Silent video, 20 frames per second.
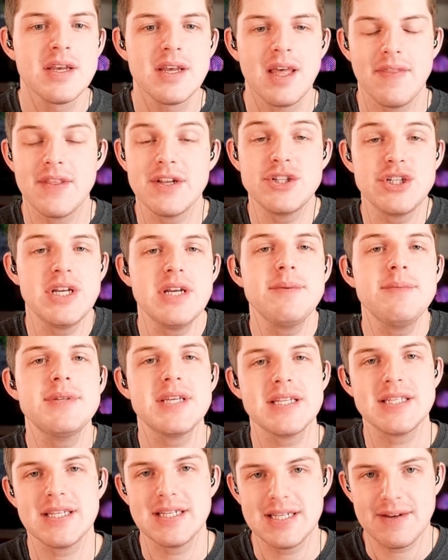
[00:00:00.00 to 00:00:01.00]
and the GM
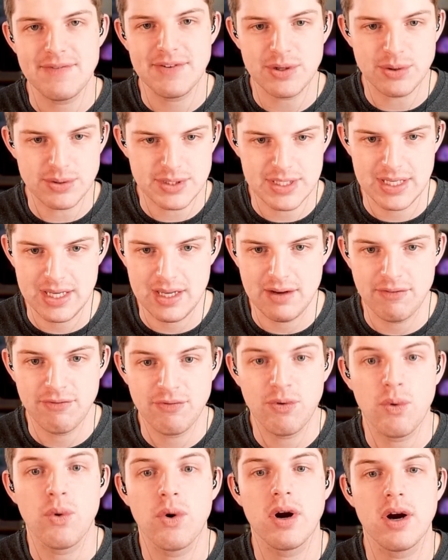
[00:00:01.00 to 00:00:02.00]
sets a difficulty
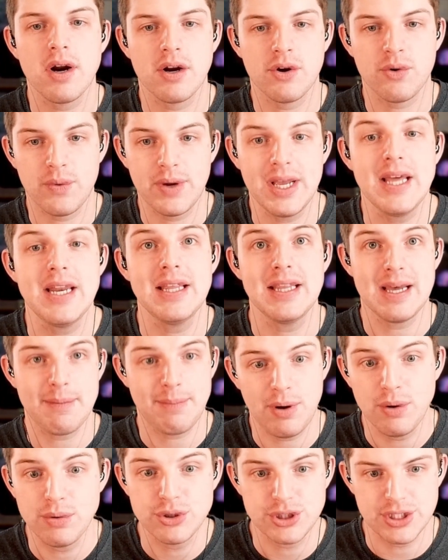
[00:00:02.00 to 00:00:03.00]
for creating that
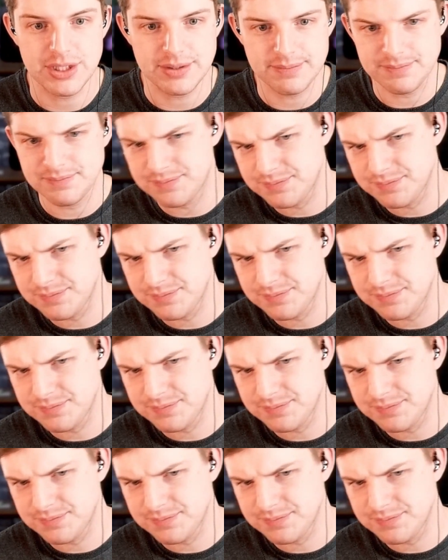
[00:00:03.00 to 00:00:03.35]
potion.